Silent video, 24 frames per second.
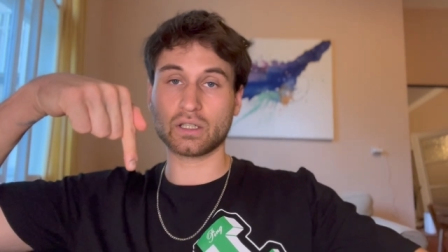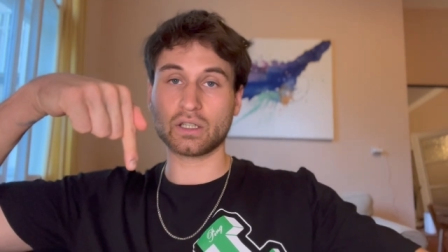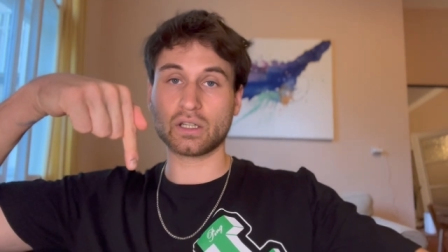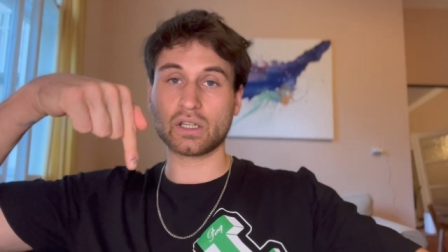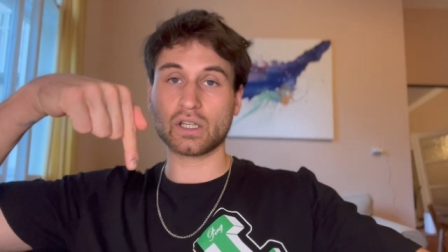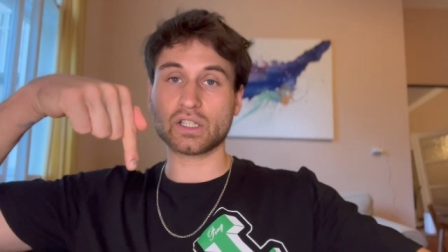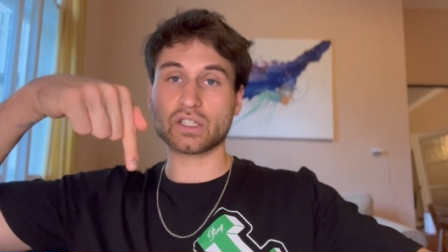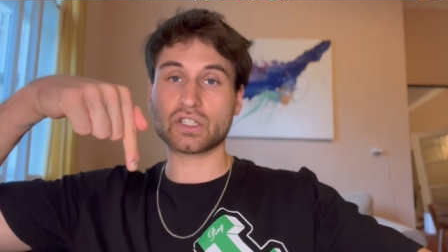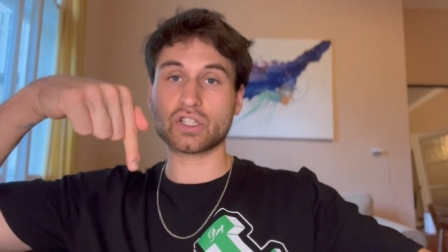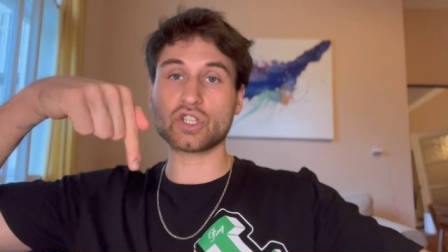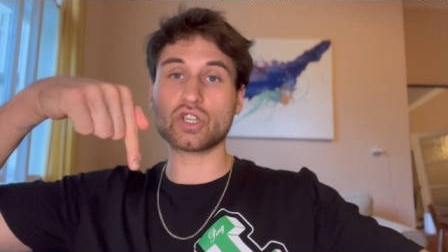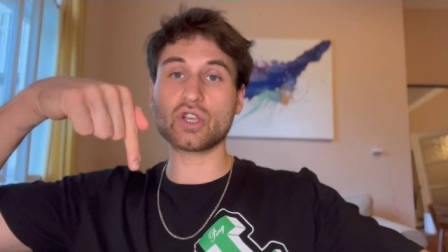
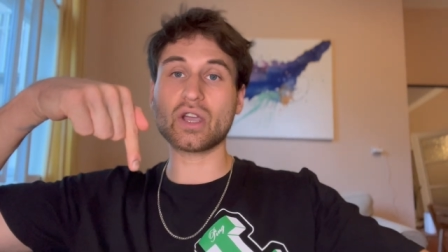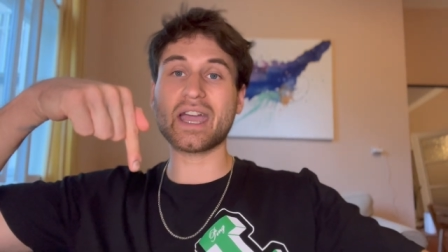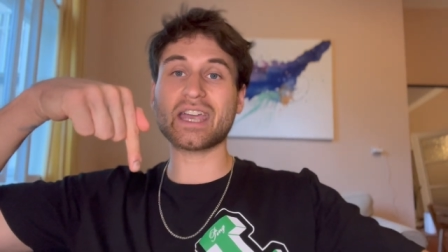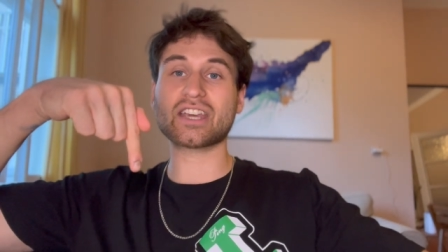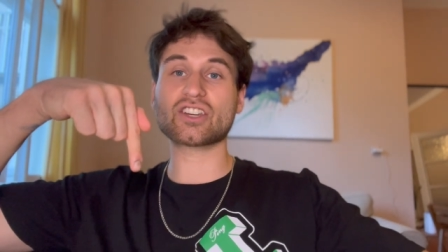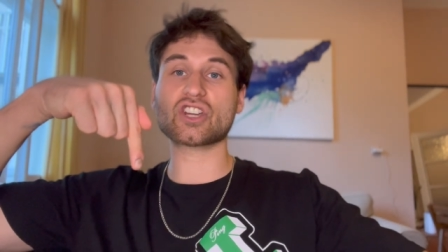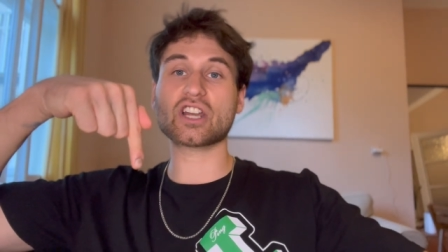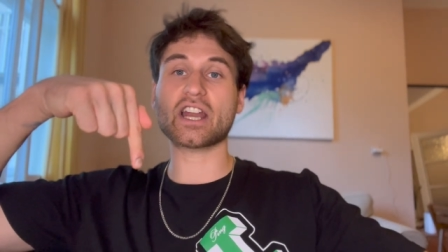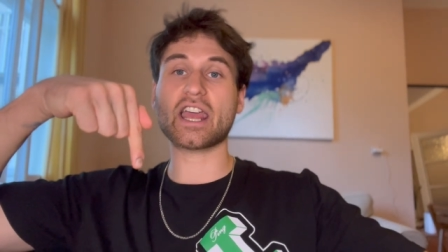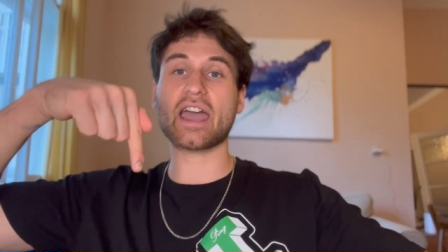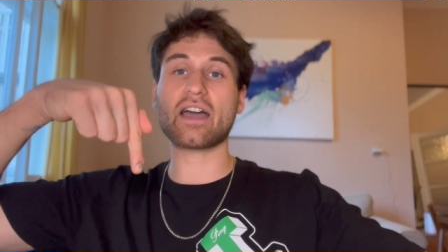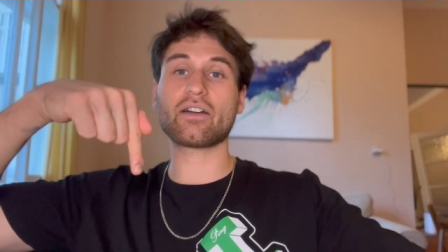So you
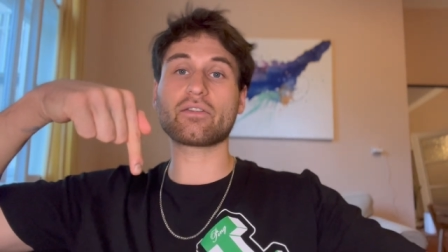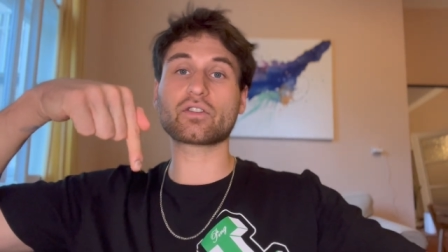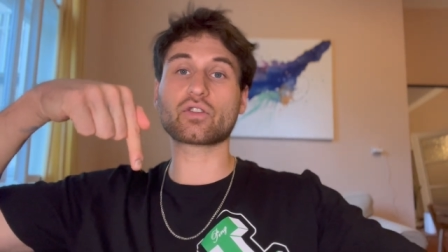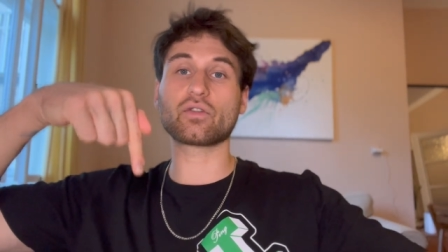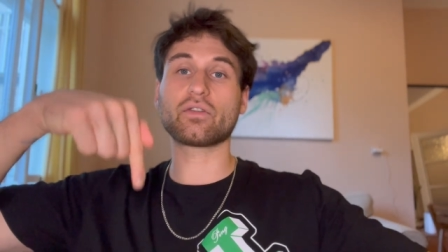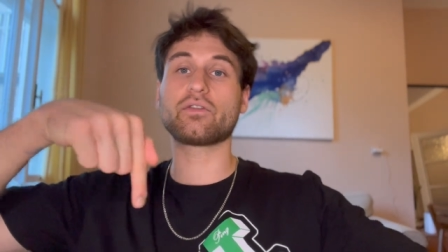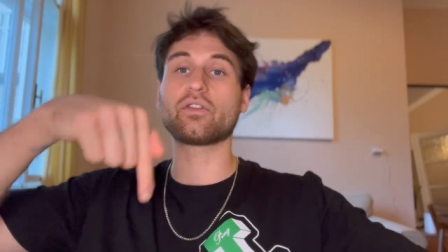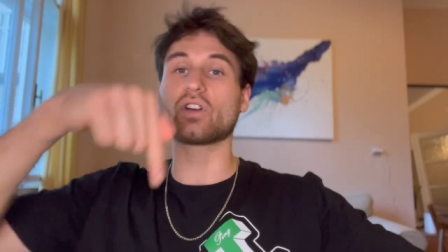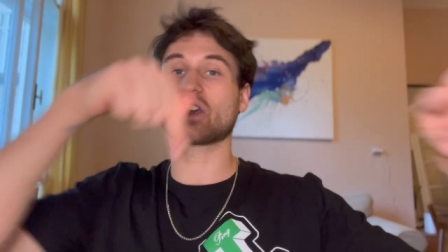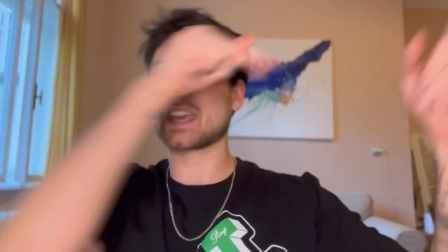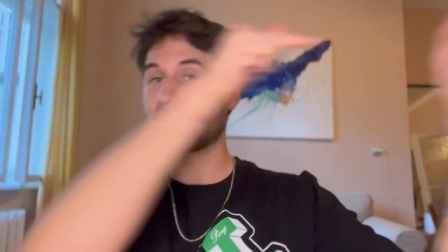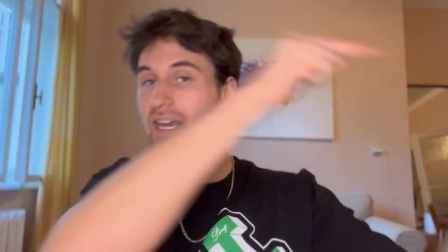actually have to
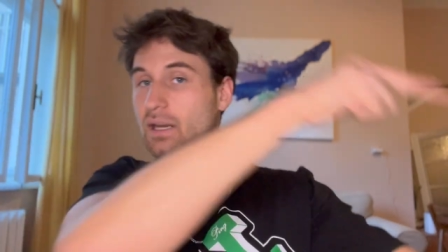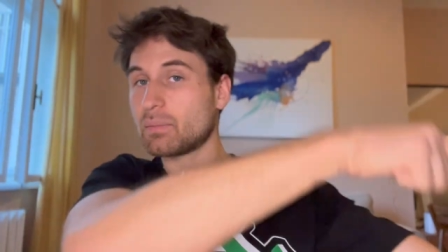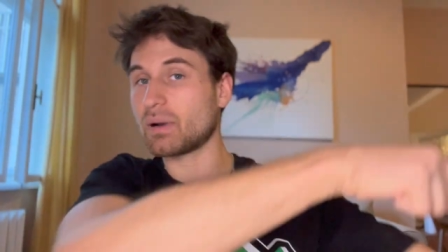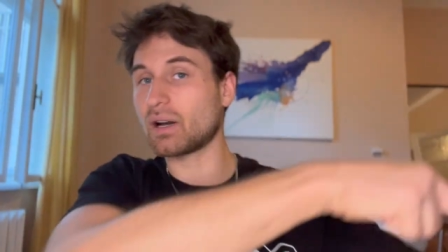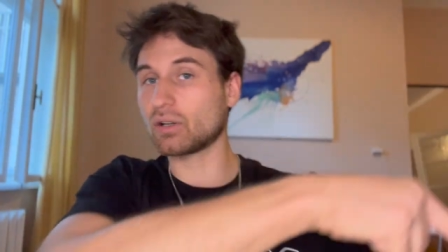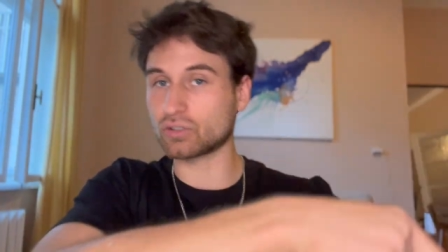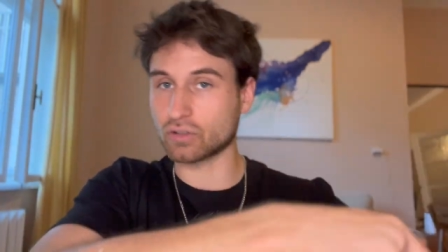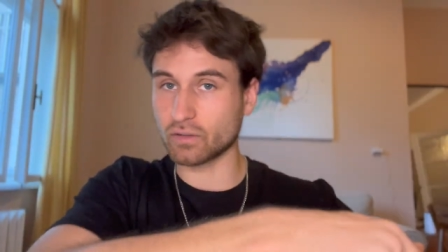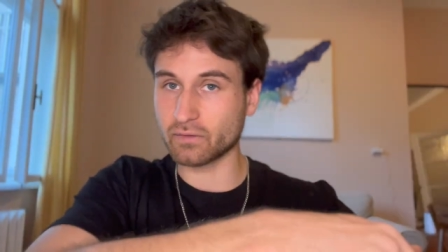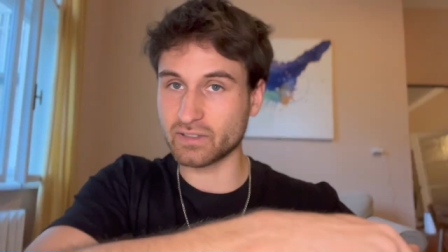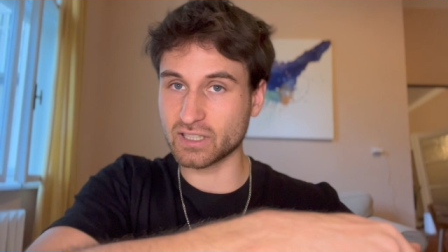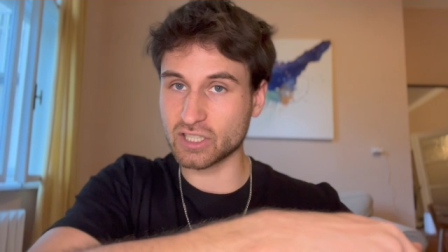forget about
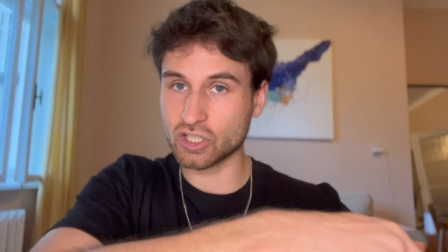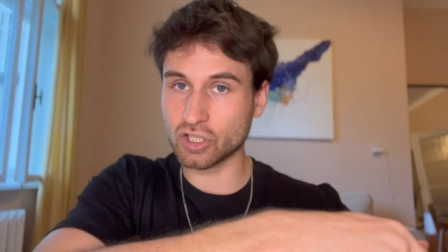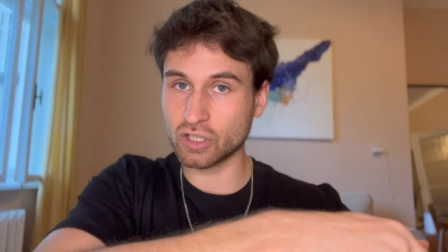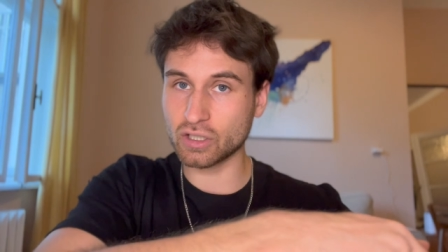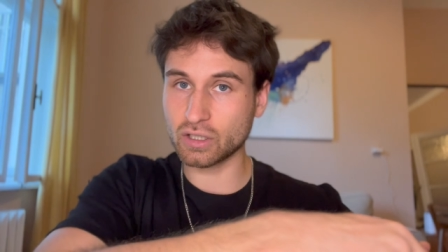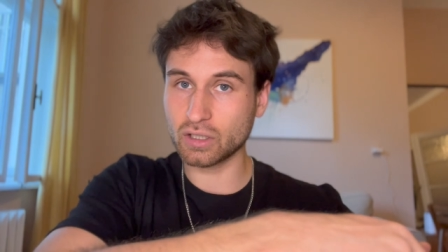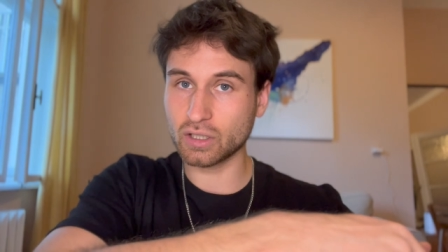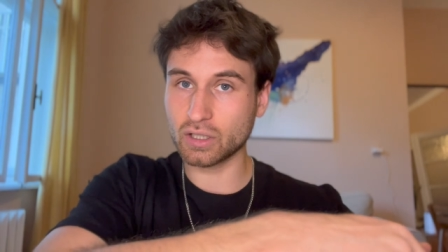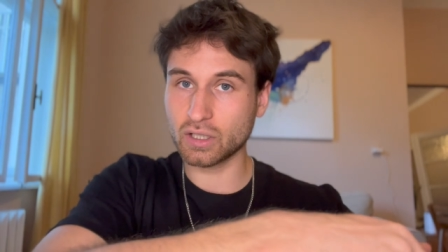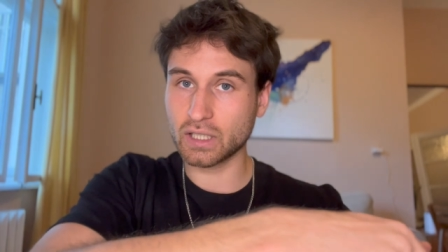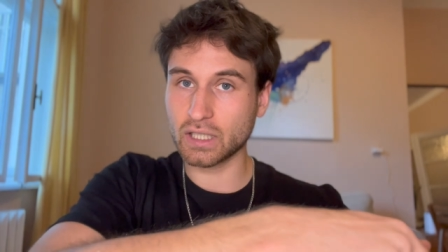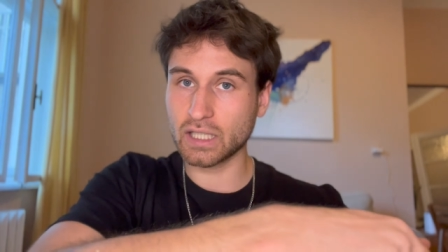your
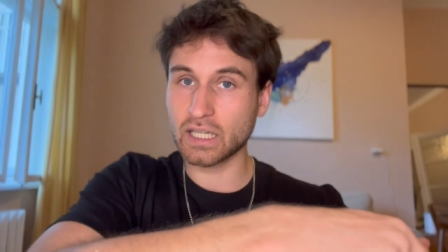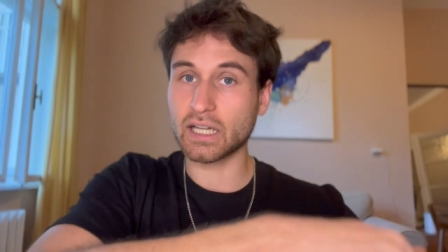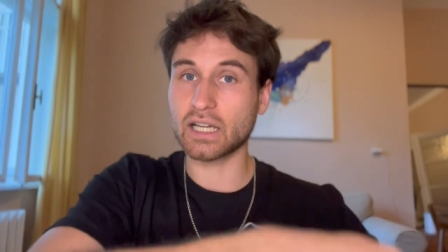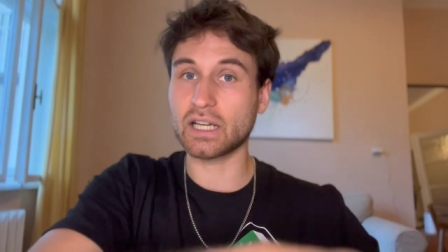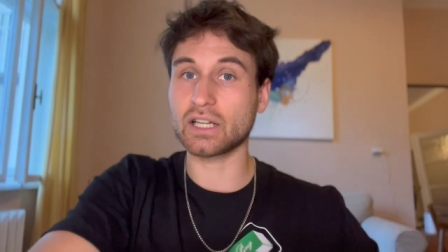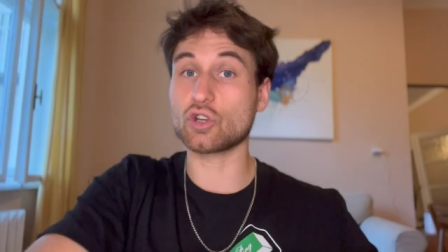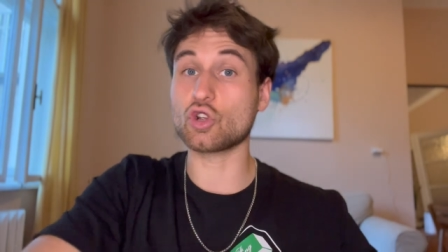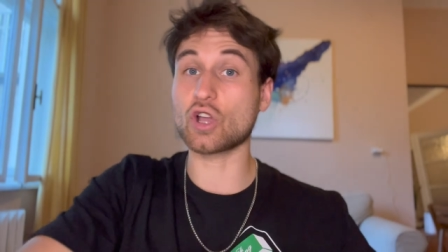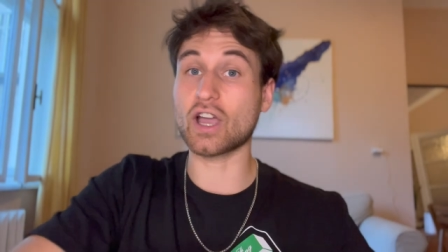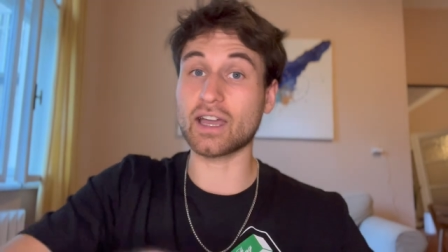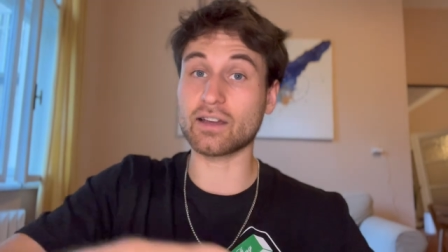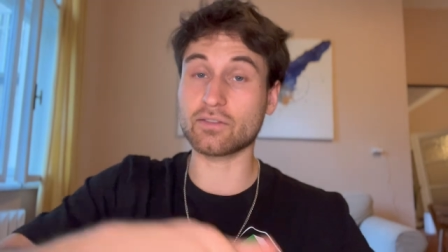vision and
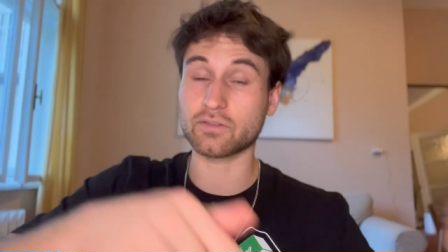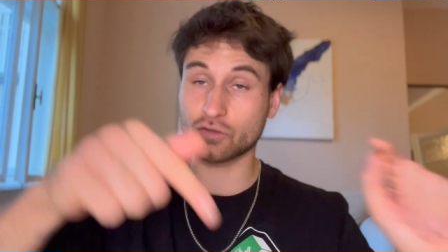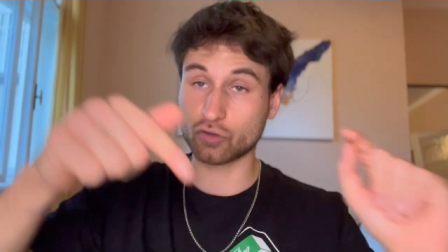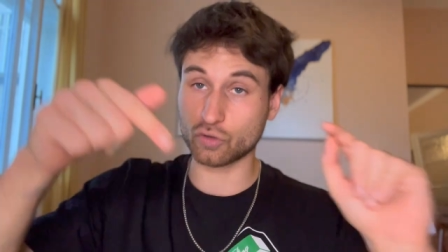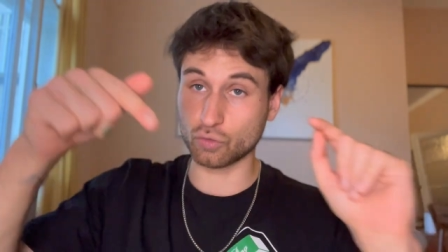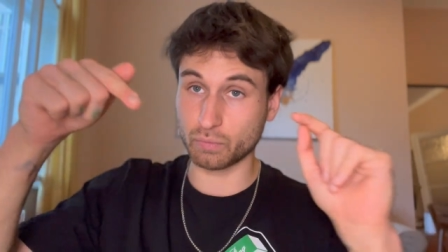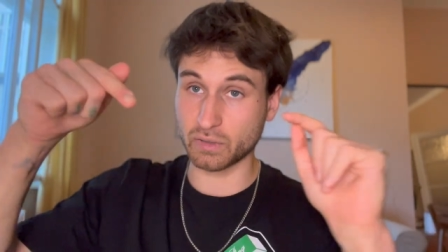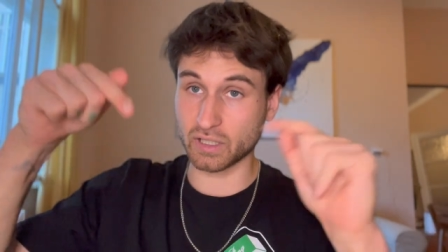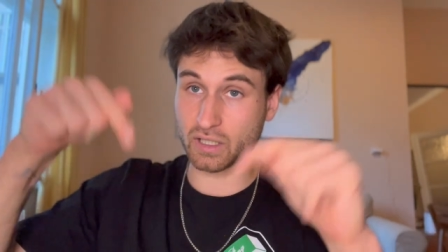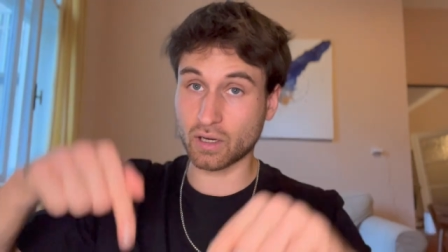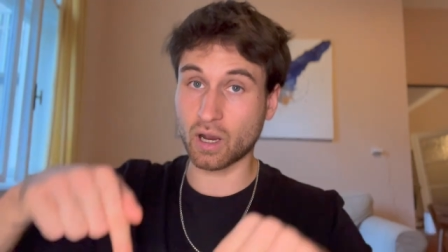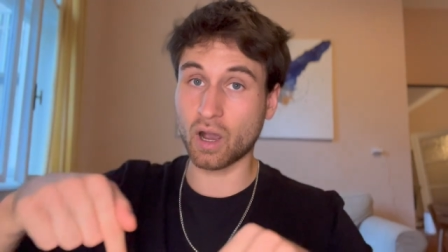you have to
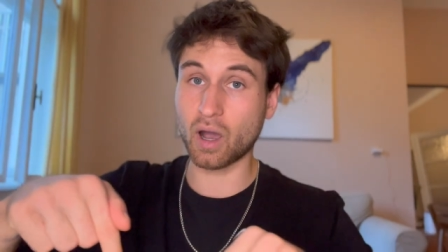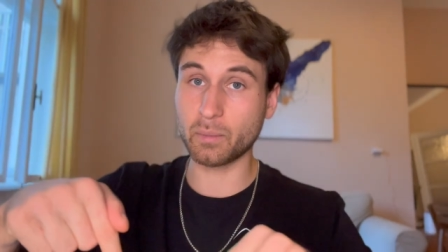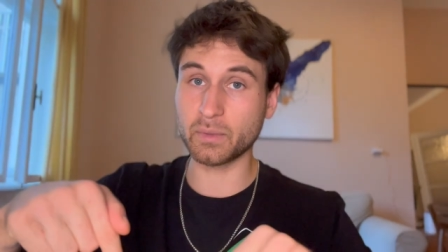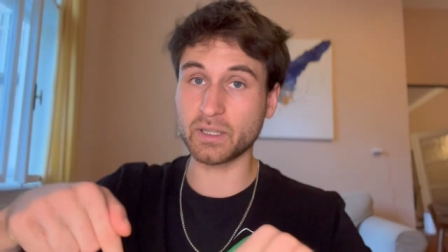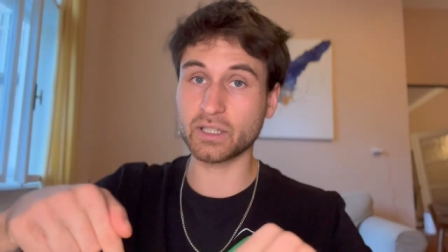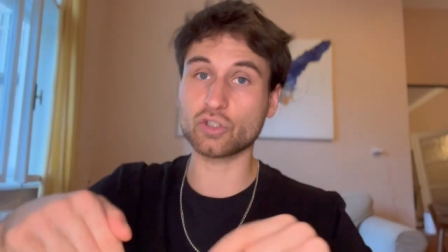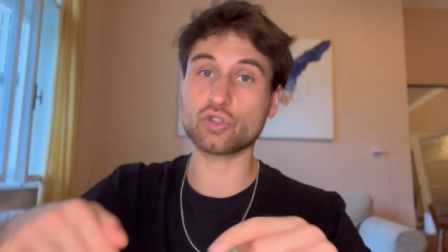become it.